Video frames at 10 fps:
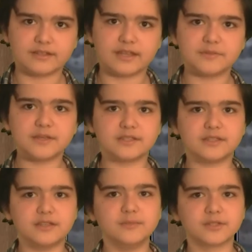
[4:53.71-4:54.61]
That's
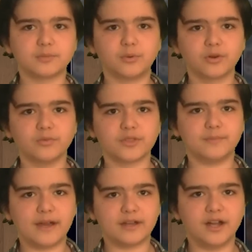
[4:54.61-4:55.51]
because humans are born with
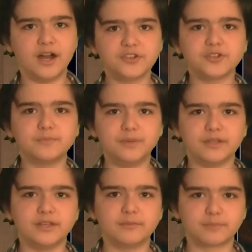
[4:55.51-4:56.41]
about 100
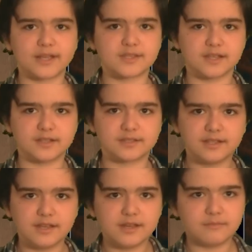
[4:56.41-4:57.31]
billion brain cells.
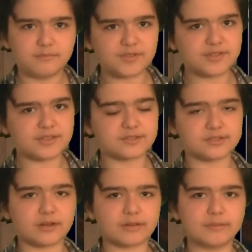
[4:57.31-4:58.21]
Most of these do
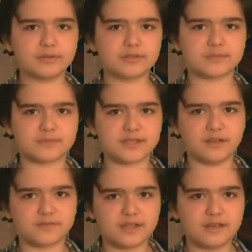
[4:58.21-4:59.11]
not reproduce
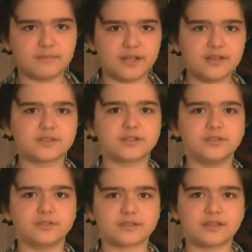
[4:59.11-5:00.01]
themselves, but here's the
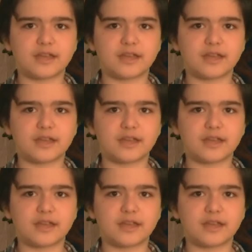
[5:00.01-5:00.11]
good news.